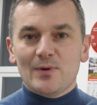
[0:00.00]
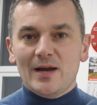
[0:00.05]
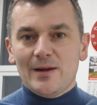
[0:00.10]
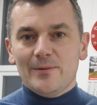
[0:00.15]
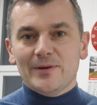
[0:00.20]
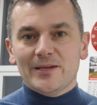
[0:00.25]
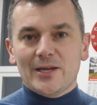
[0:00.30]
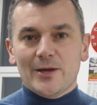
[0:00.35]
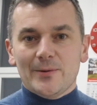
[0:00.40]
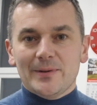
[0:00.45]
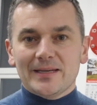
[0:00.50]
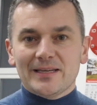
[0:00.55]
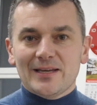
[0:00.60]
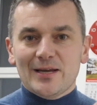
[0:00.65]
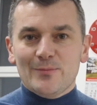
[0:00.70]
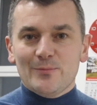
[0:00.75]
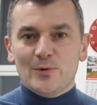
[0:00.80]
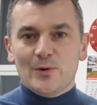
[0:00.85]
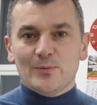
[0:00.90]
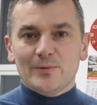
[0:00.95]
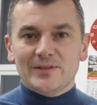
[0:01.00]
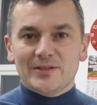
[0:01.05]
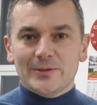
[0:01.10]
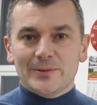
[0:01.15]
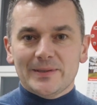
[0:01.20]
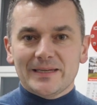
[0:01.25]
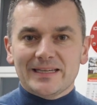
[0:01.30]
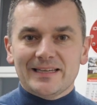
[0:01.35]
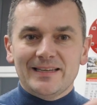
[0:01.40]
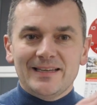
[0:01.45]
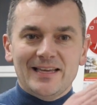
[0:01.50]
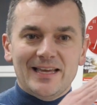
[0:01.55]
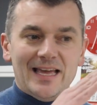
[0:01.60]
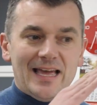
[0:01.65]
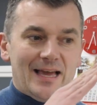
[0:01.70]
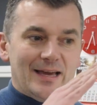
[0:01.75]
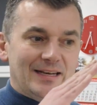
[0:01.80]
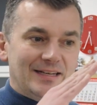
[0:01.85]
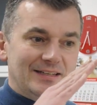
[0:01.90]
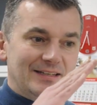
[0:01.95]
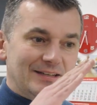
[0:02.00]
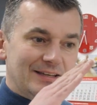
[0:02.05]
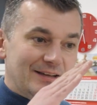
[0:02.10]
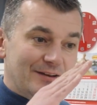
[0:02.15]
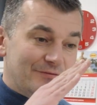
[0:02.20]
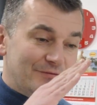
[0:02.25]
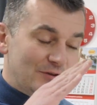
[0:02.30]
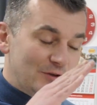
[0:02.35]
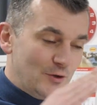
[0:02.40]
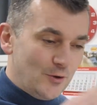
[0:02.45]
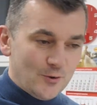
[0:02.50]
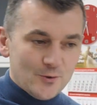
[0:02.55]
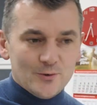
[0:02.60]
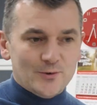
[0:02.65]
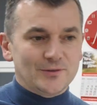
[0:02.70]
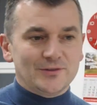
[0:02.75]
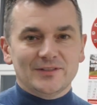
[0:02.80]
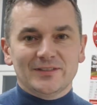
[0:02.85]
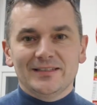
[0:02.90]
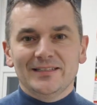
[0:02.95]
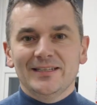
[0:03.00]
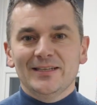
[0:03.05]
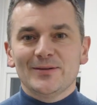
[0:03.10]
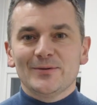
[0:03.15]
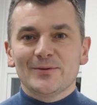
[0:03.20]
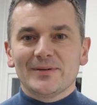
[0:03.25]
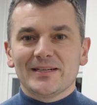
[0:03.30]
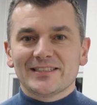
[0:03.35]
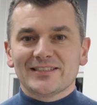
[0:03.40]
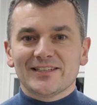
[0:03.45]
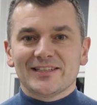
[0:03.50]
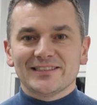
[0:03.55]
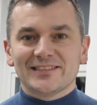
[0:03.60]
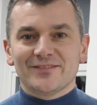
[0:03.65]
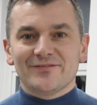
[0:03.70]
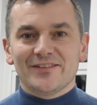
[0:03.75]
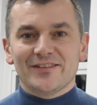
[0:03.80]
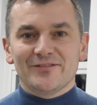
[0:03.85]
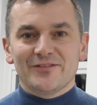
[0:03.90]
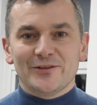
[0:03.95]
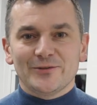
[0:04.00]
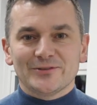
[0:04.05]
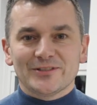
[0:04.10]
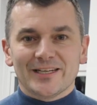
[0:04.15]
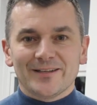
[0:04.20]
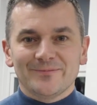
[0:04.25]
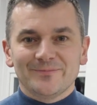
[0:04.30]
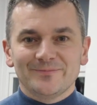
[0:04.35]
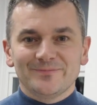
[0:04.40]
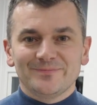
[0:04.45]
where we're going and what we're doing, and of course, we're excited for the future.